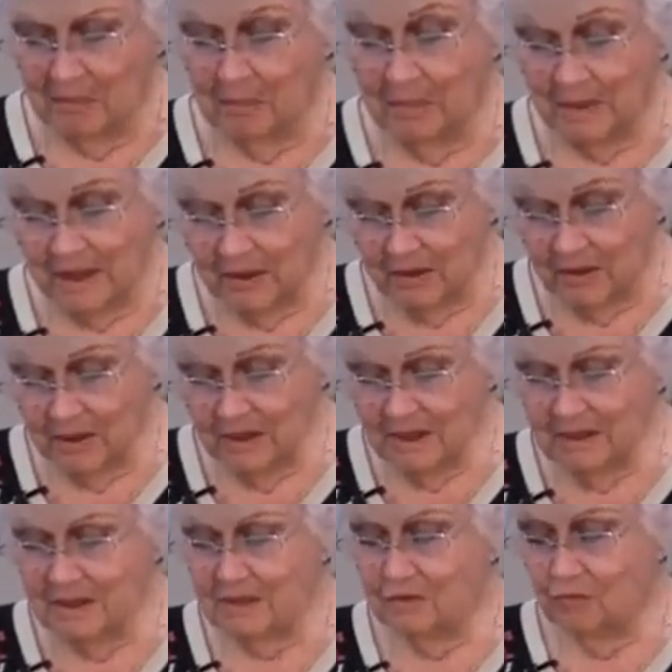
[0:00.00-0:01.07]

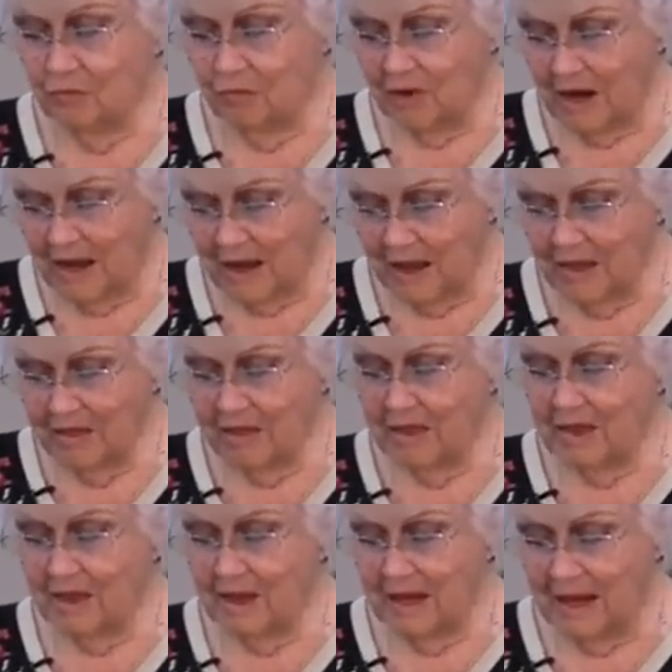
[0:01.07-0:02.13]
bitterness, wrath,
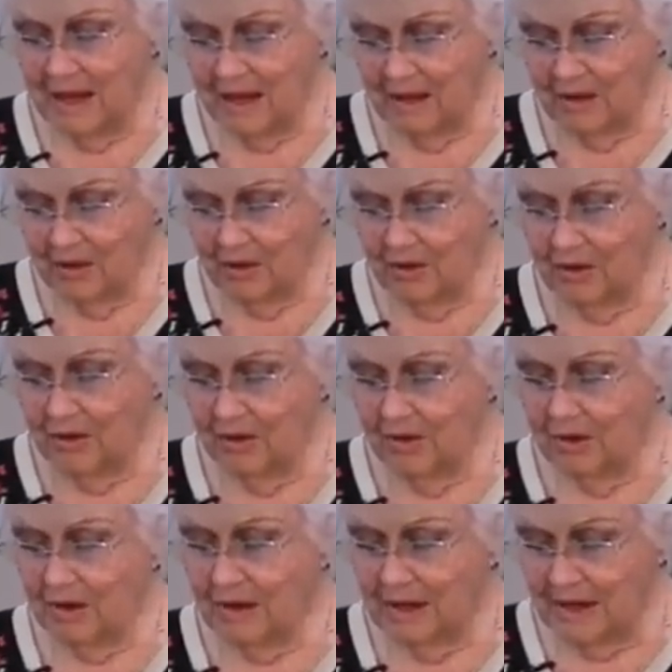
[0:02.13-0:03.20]

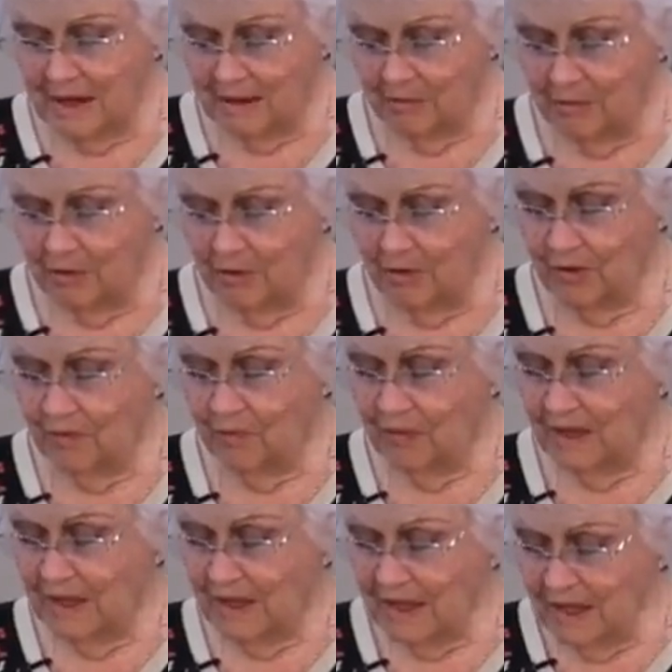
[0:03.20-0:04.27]
anger, clamor,
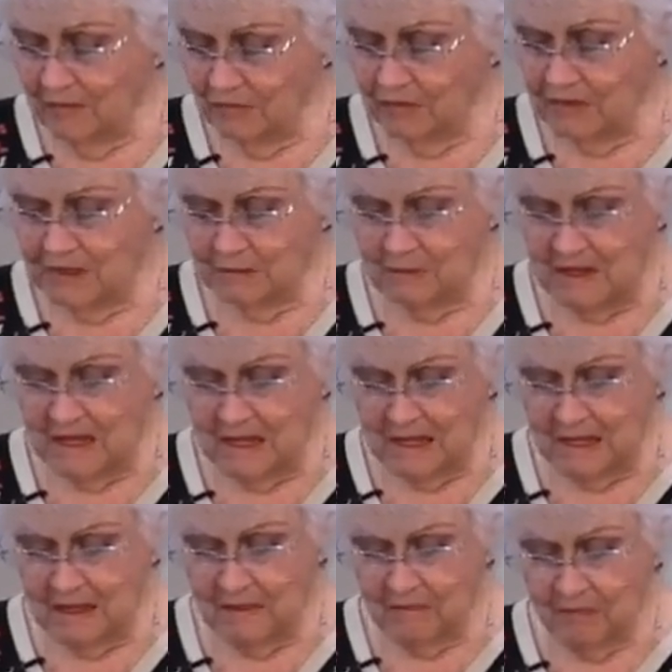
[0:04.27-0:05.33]
evil
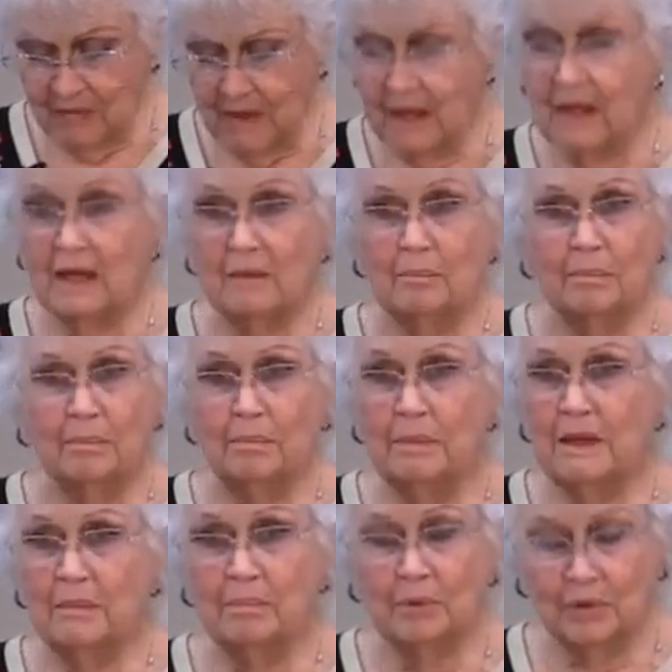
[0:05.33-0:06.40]
speaking,
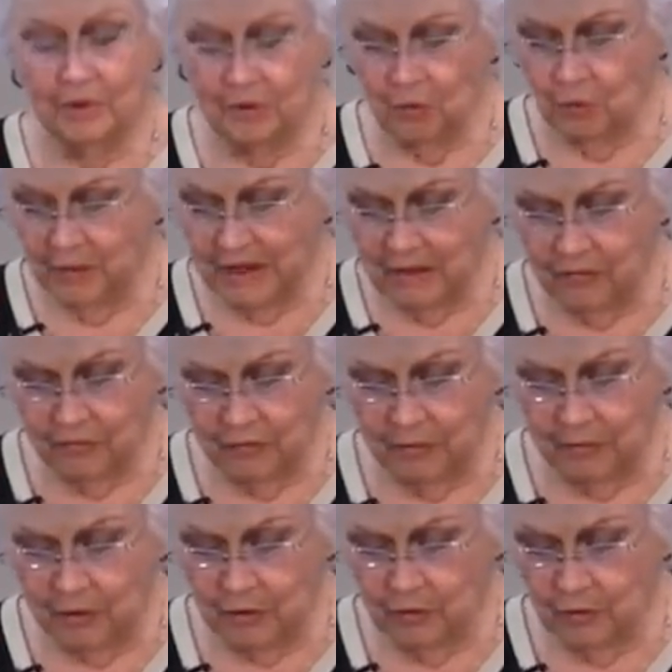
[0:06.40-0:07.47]
be put away
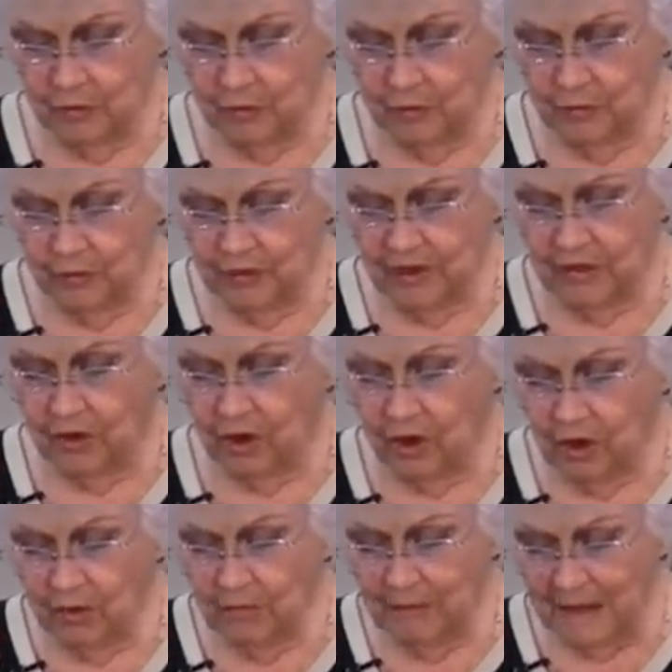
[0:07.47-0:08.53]
from you with
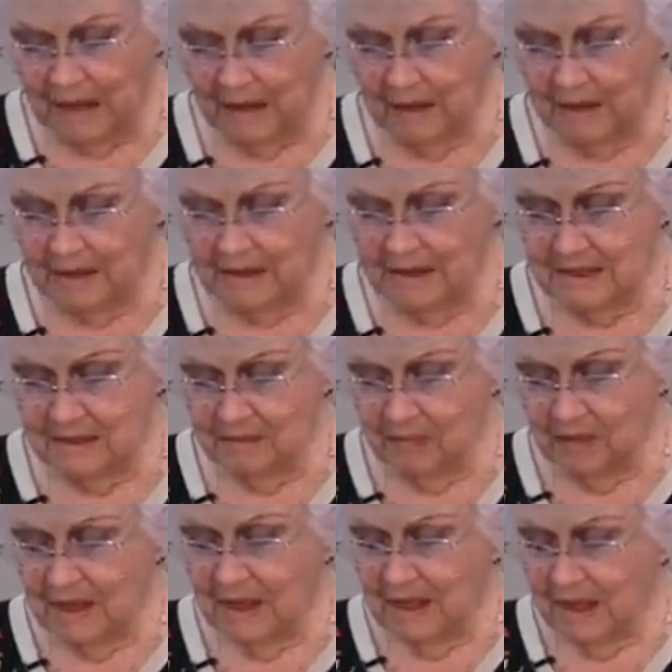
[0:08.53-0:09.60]
all malice,
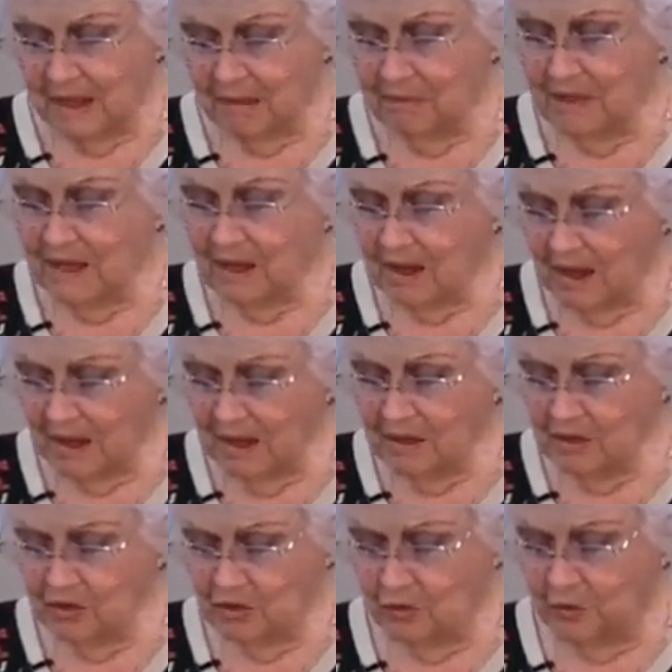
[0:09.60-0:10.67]
and be
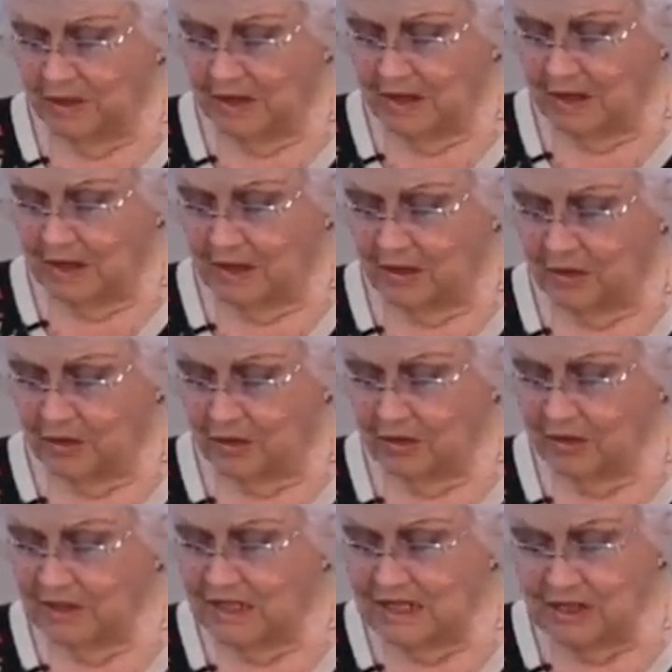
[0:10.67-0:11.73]
kind to one
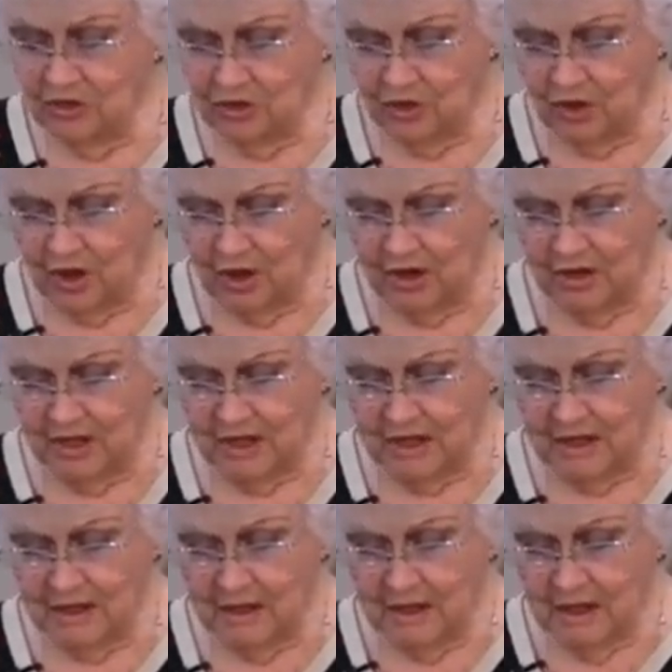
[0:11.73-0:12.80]
another,
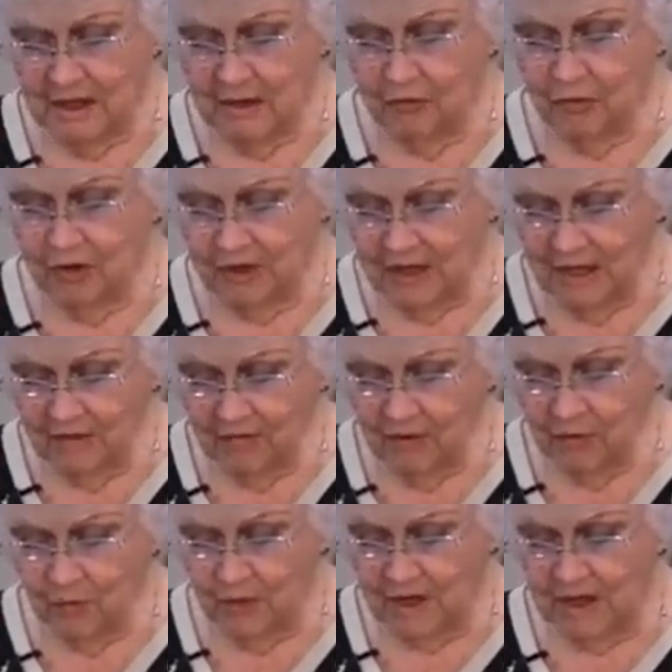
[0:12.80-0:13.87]
tender-hearted,
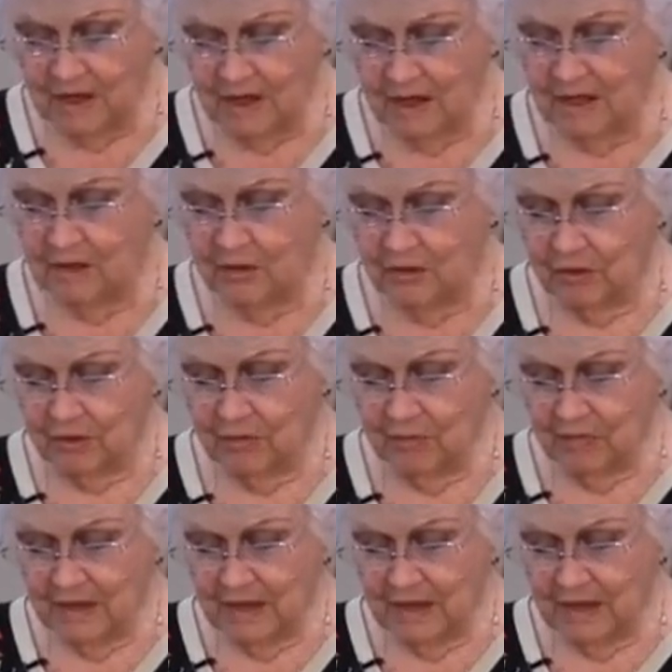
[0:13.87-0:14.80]
forgiving one another,